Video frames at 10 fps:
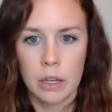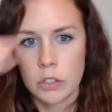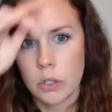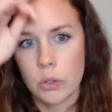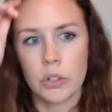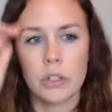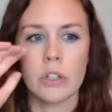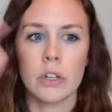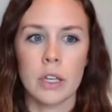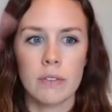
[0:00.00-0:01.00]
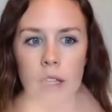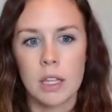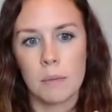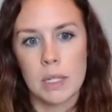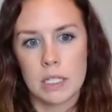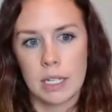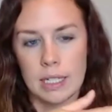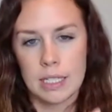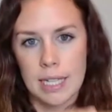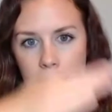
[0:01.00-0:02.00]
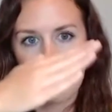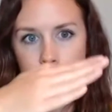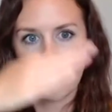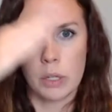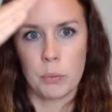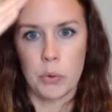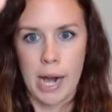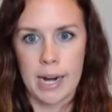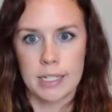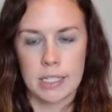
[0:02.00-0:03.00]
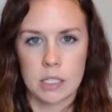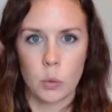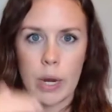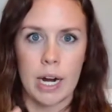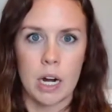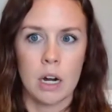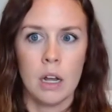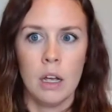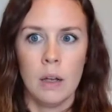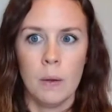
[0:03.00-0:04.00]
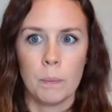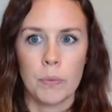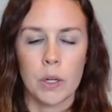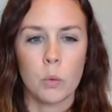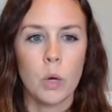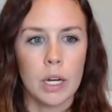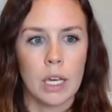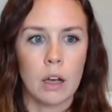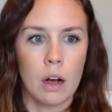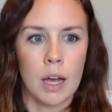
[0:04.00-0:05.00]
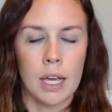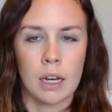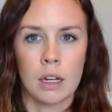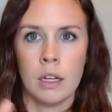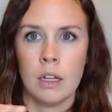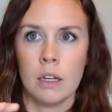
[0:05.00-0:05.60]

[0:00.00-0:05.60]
So you're giving them this like scaffolded practice where they're working on